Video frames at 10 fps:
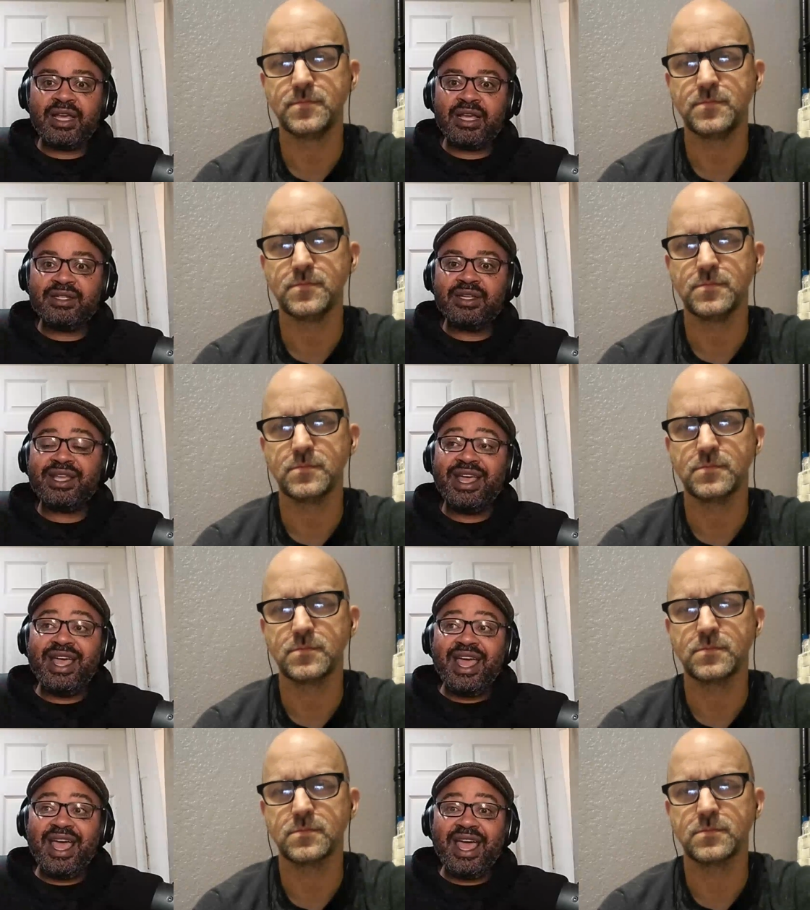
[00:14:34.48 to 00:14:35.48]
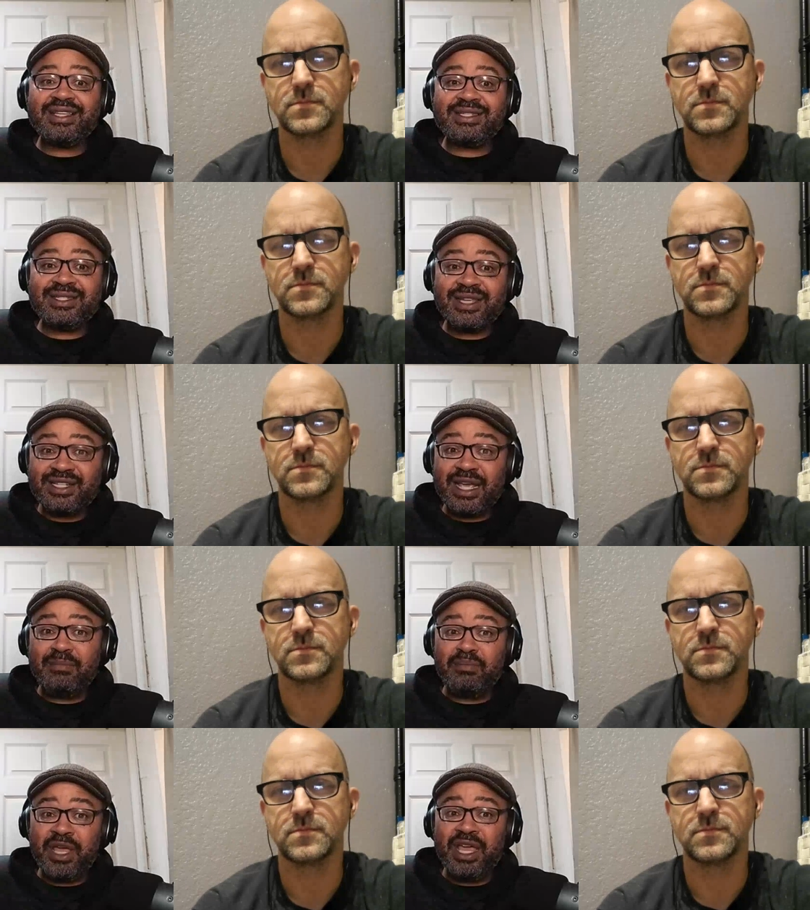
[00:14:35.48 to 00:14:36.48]
Speaker 1: Texas, has such a
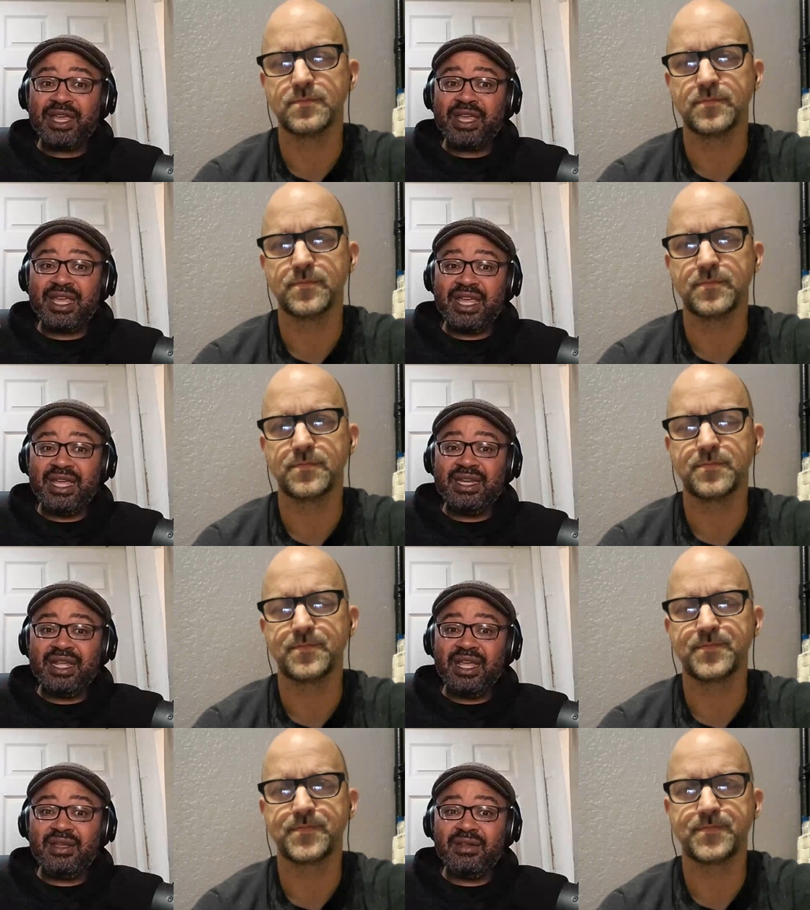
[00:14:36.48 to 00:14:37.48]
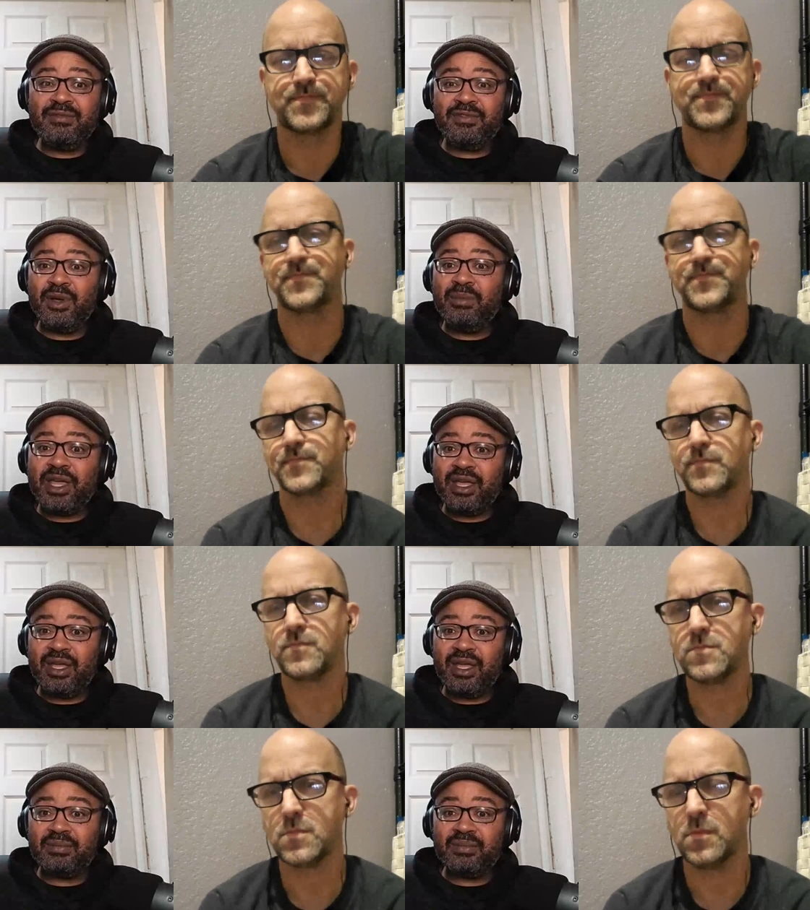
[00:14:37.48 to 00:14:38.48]
big indie
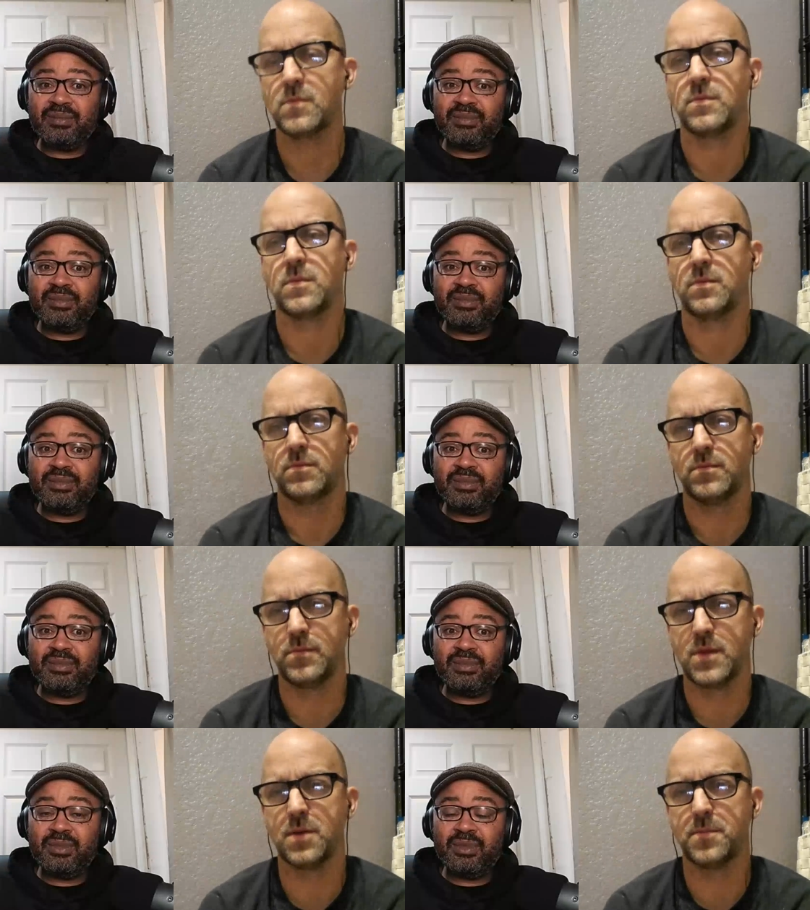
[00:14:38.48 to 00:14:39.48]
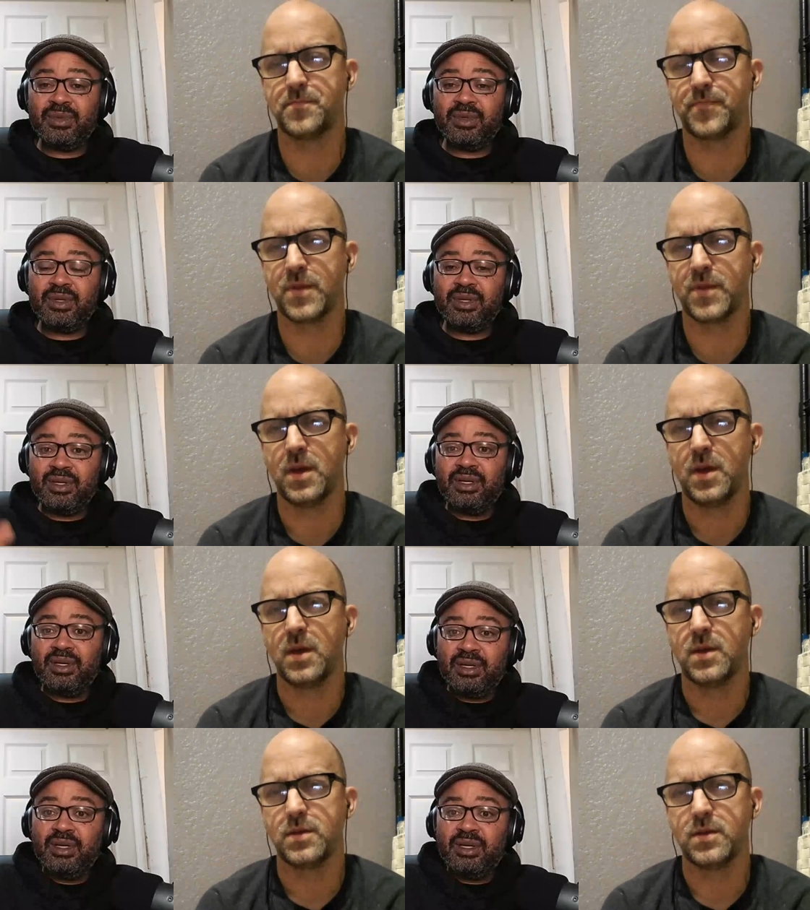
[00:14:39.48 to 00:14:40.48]
filmmaking. Yeah,
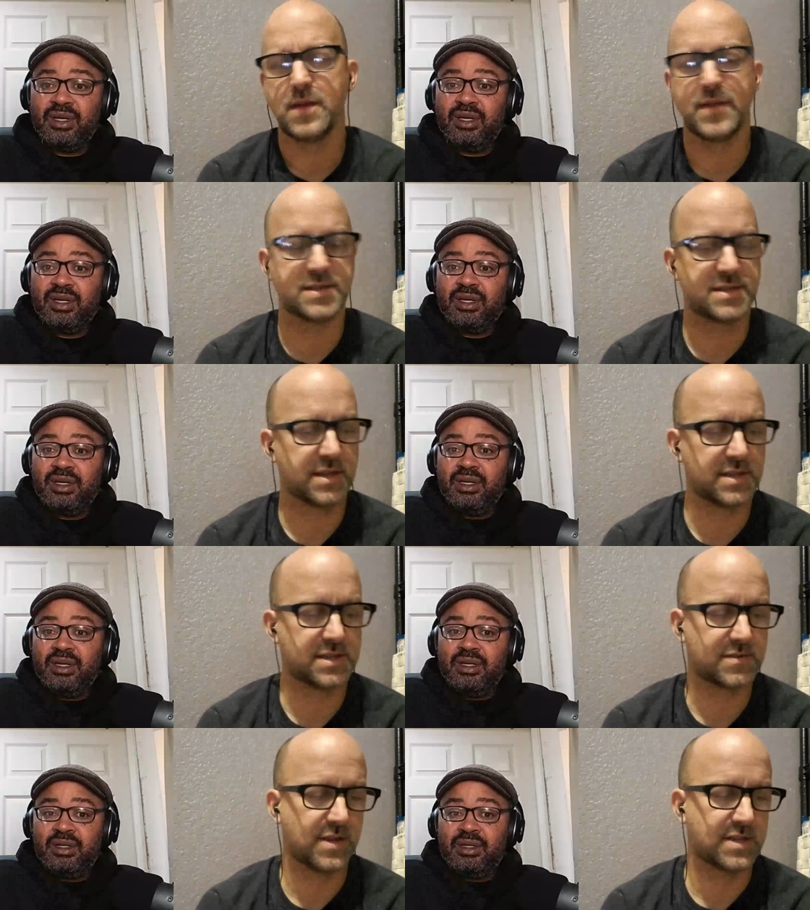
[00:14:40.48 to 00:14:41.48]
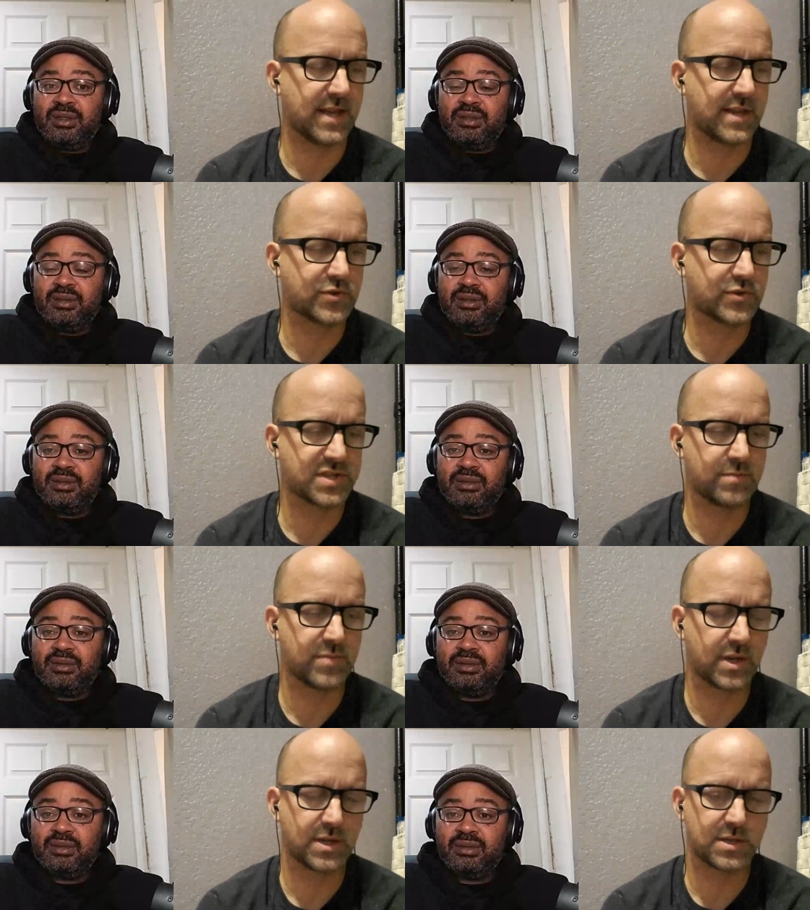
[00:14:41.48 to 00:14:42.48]
Speaker 2: yeah, that's it's, it's interesting
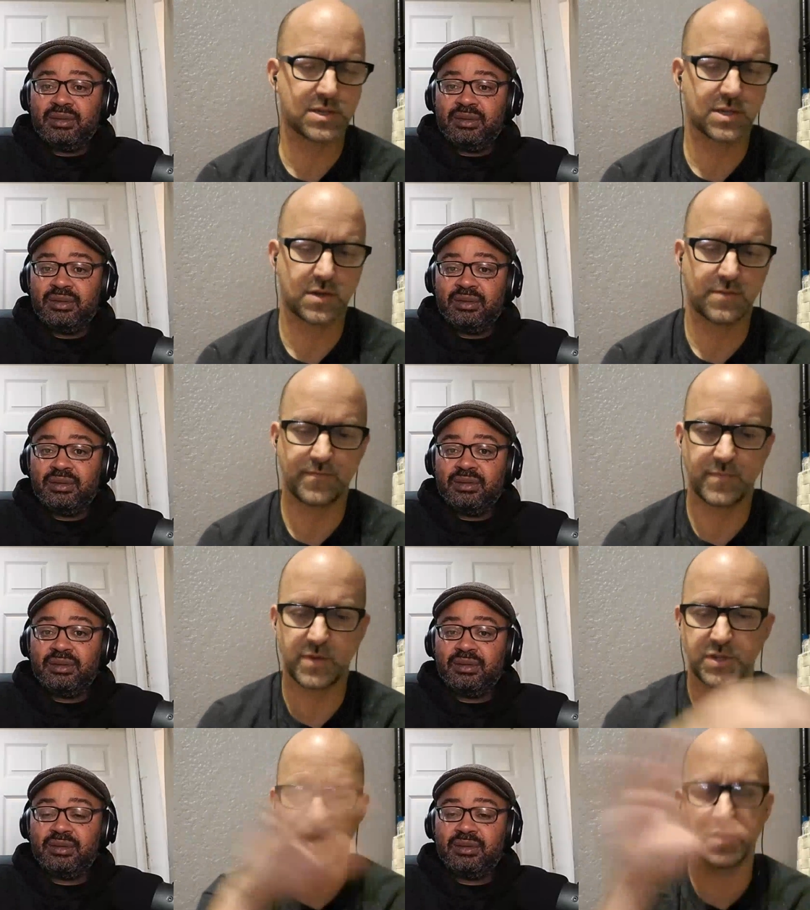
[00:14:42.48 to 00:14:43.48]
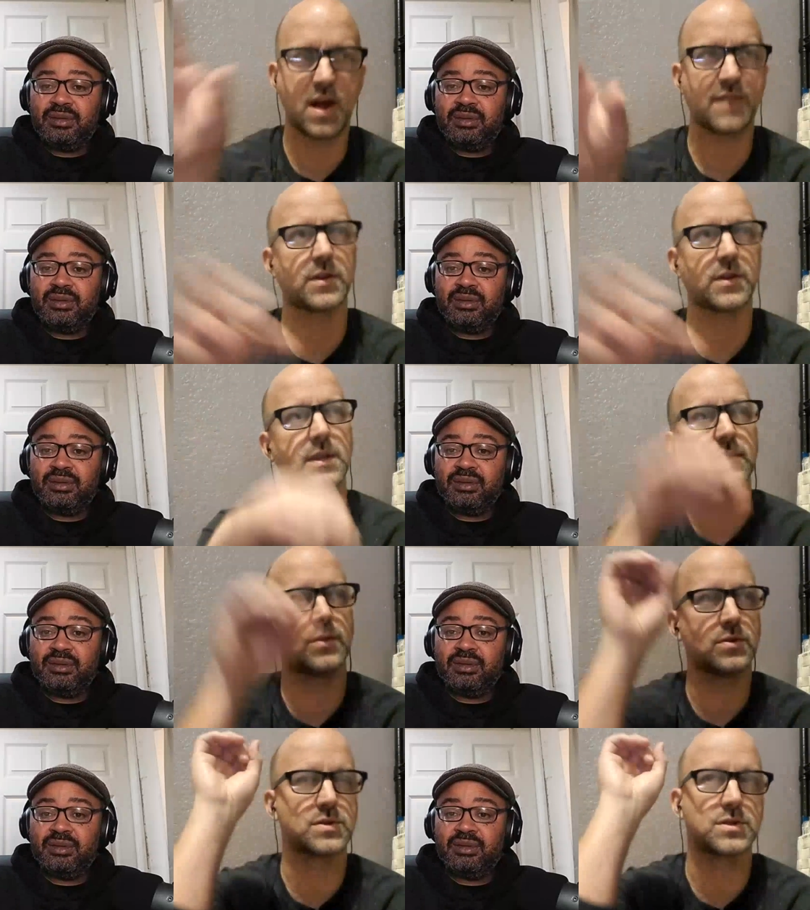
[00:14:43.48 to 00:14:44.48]
because uh, geographically
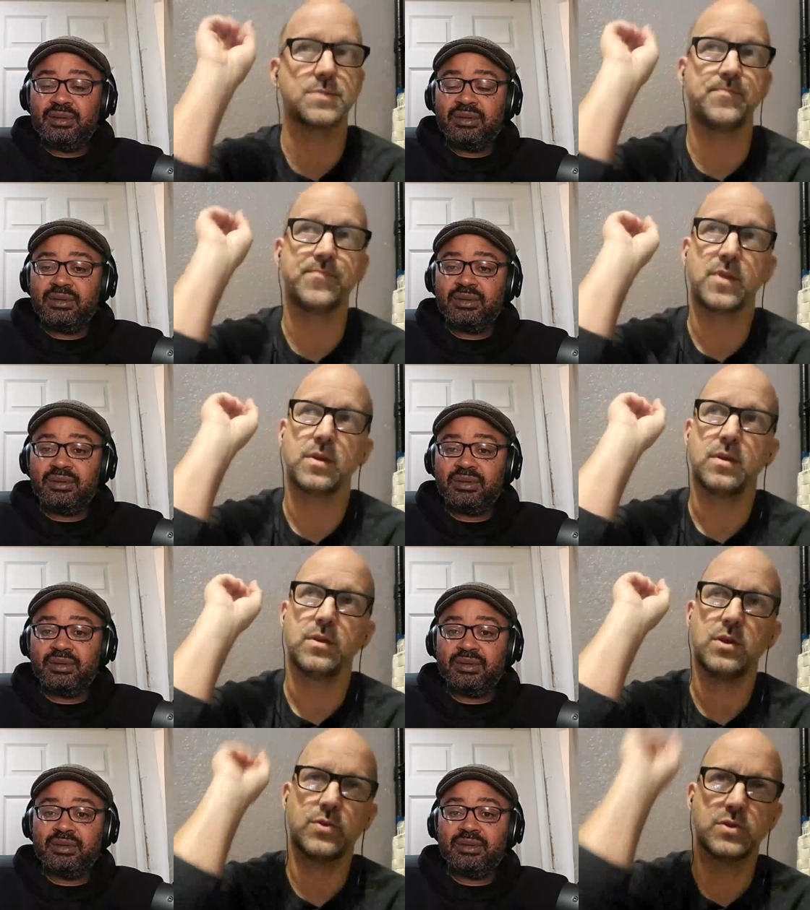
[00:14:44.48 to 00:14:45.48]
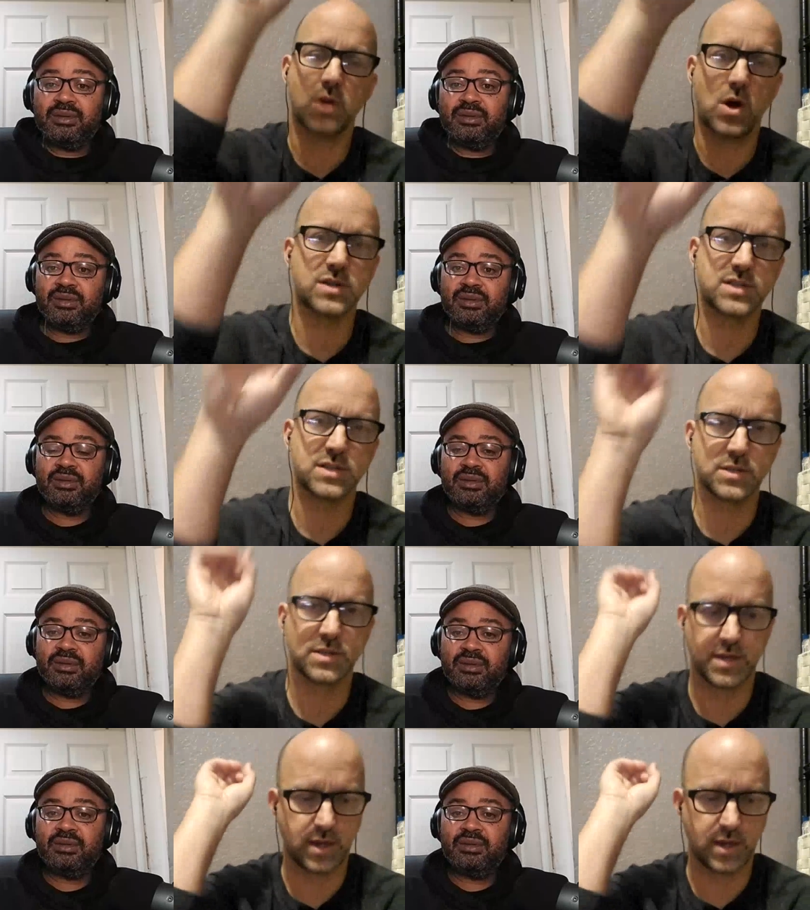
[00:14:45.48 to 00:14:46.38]
there's you know there's Austin and,